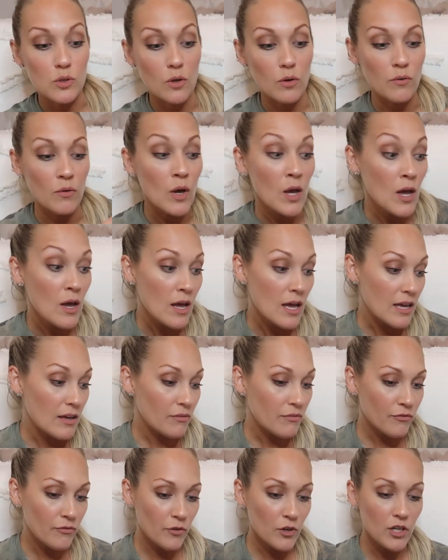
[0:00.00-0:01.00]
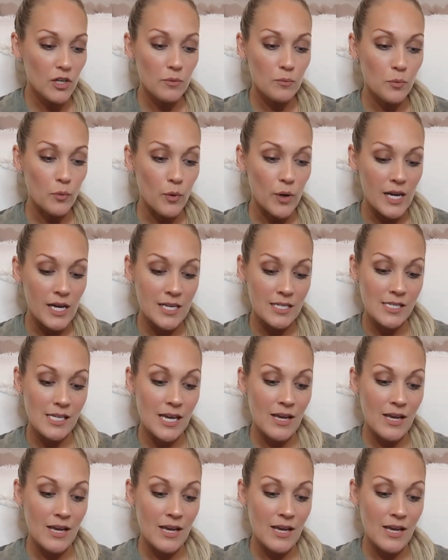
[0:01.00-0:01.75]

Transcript: So if, if for your boys,